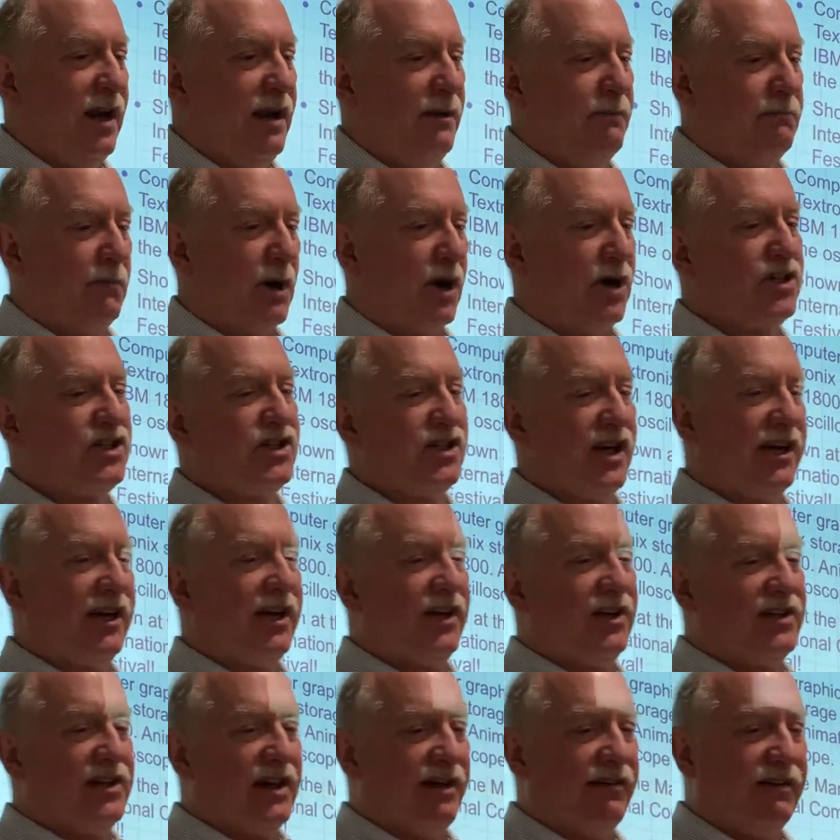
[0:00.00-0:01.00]
March
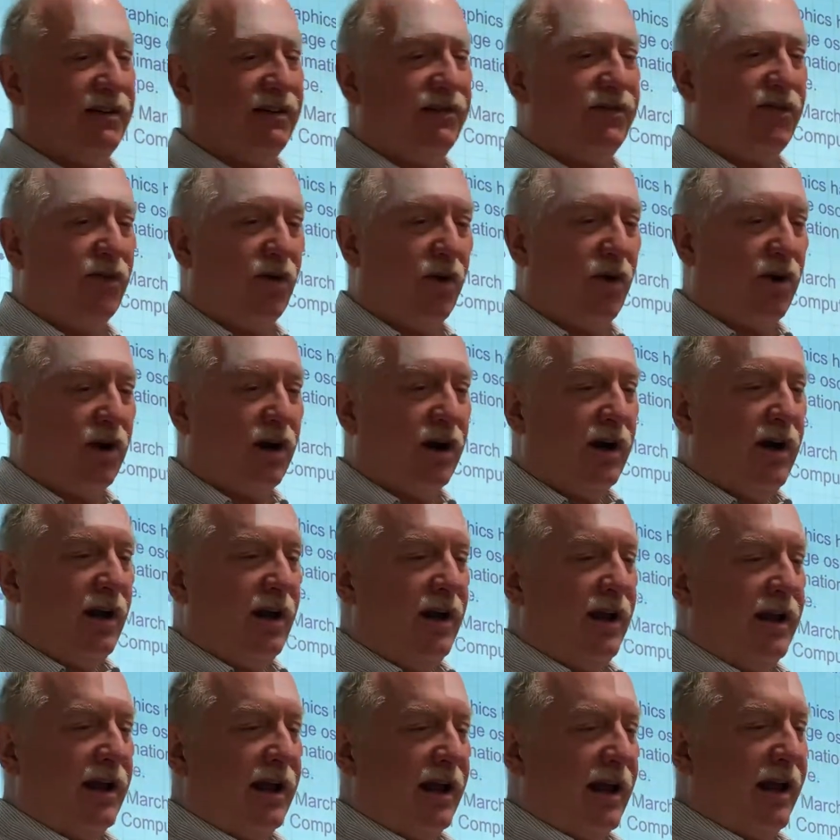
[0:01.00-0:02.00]
1974
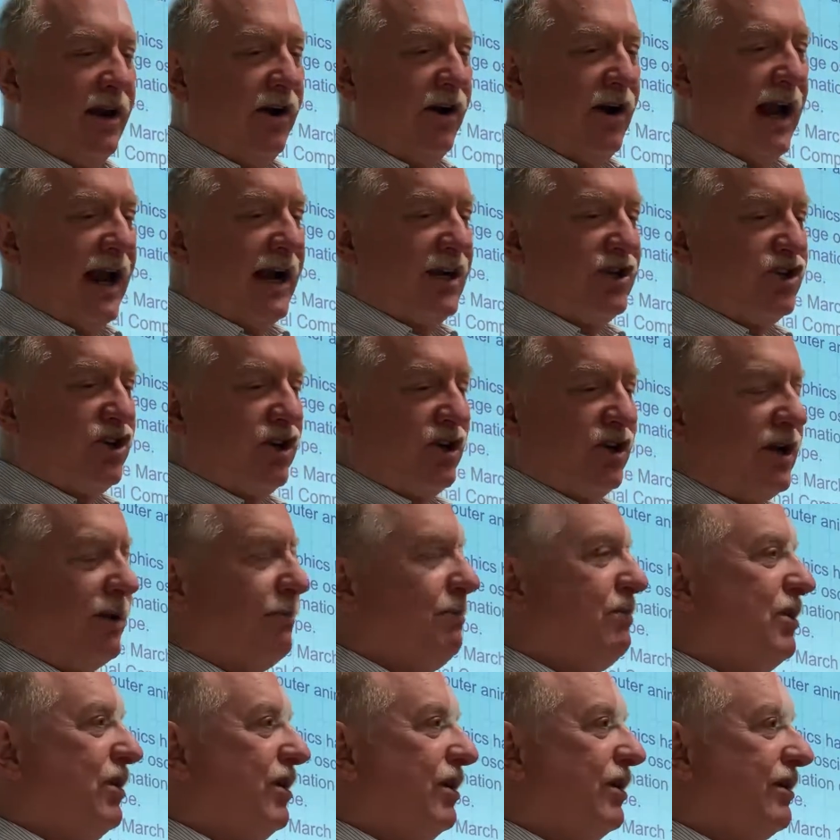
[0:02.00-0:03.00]
International
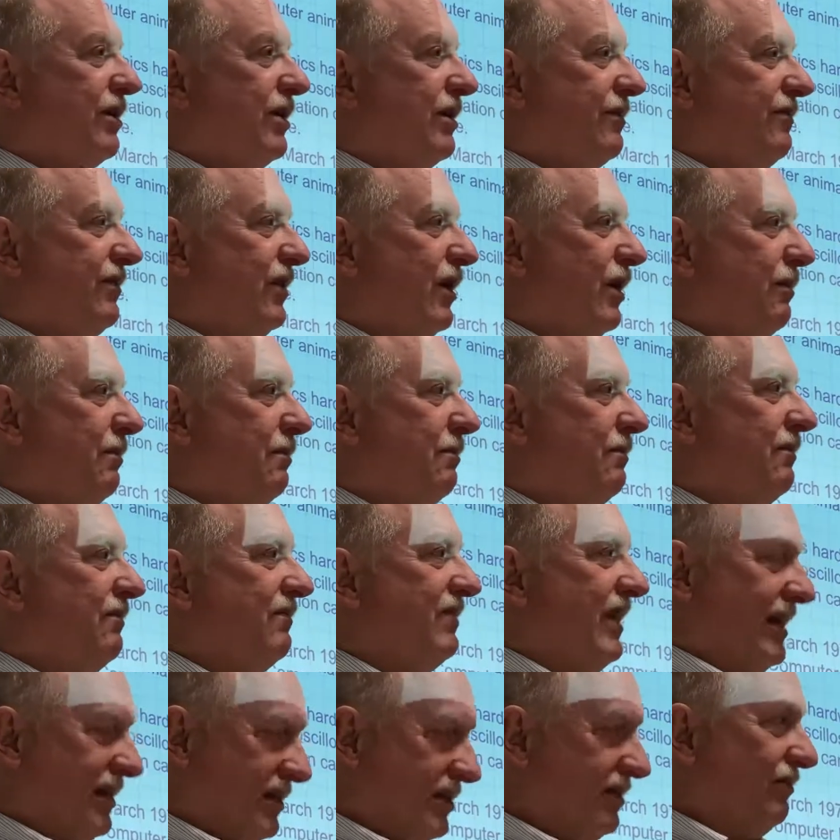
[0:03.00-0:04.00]
Computer Film
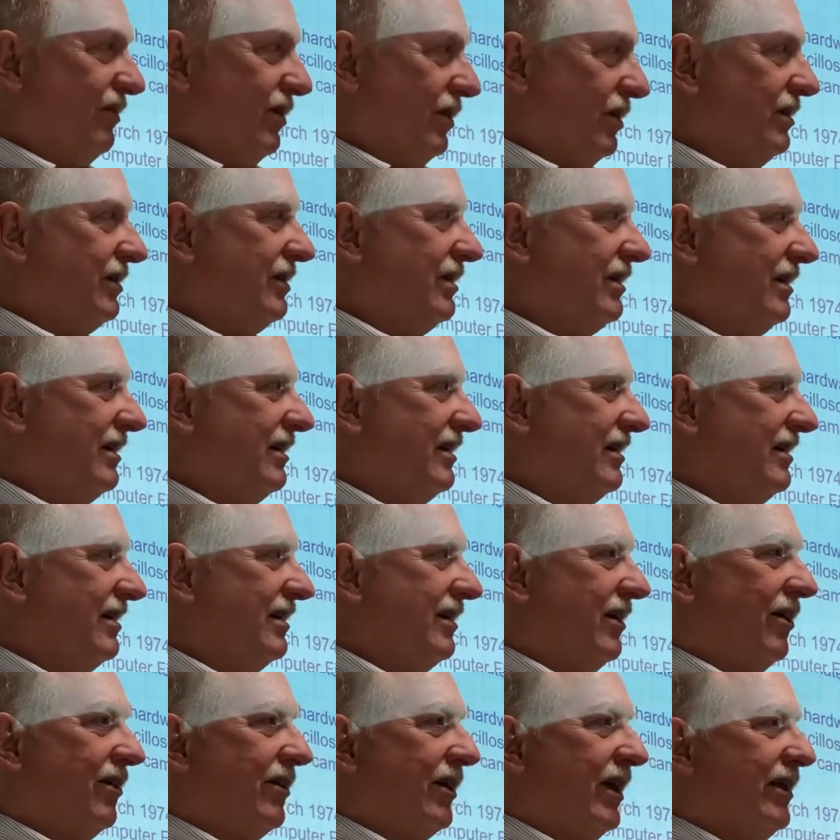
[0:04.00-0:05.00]
Festival.
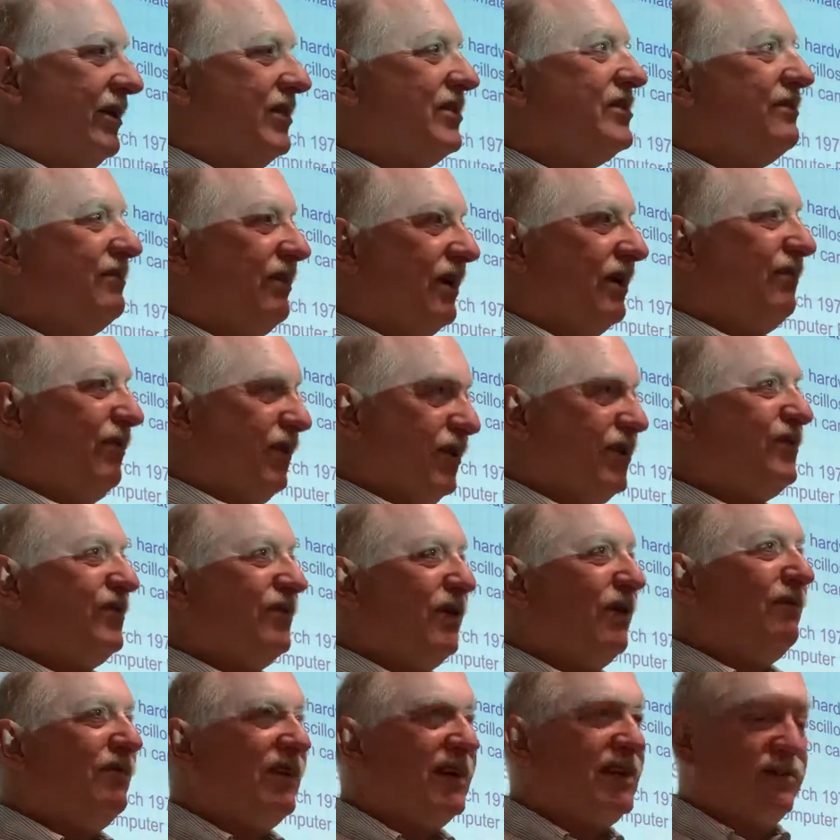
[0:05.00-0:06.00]
Okay, this is the very first
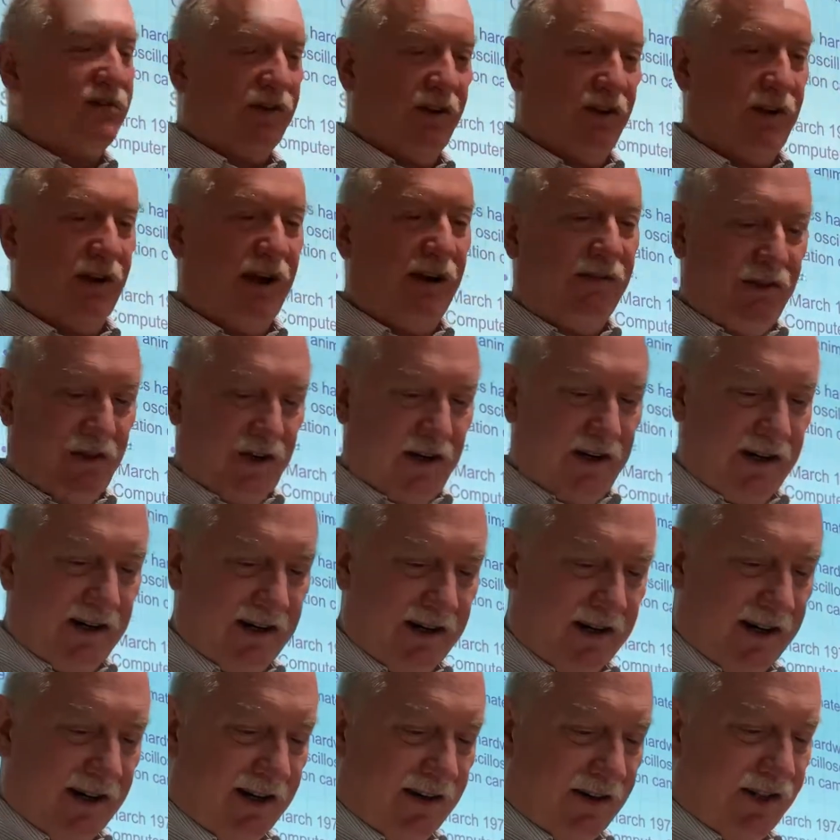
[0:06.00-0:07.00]
film festival ever,
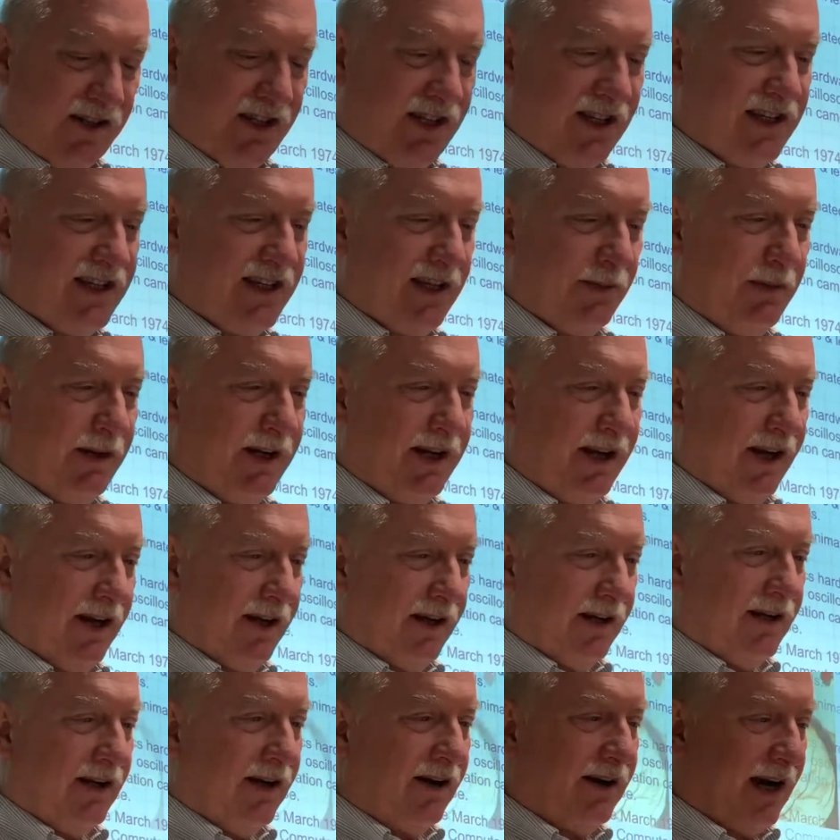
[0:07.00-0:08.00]
which is a big
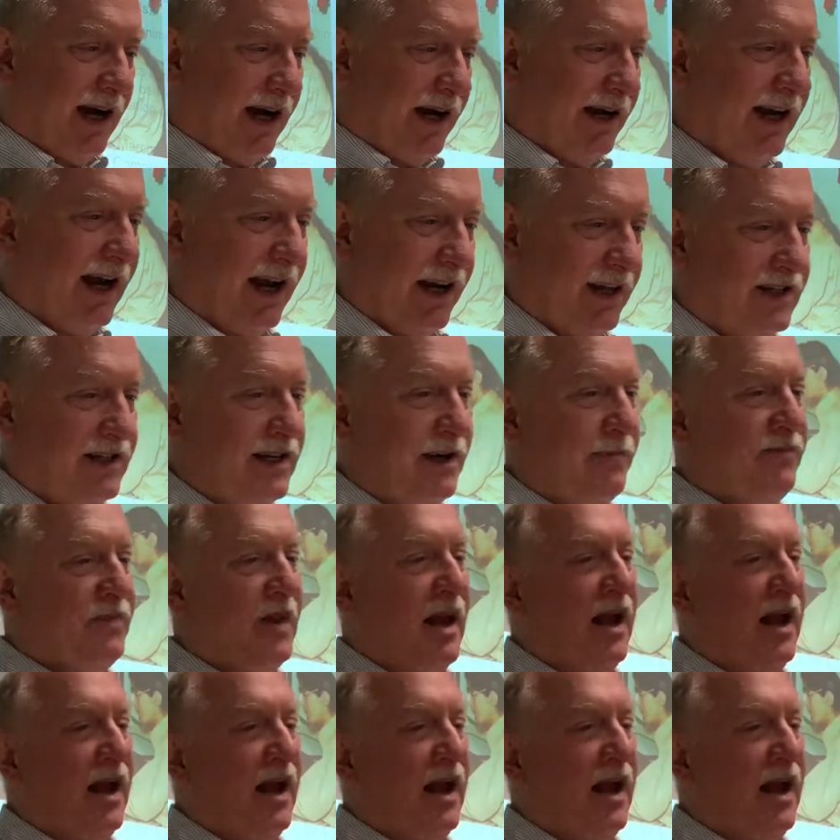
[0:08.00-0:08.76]
deal. All right, next.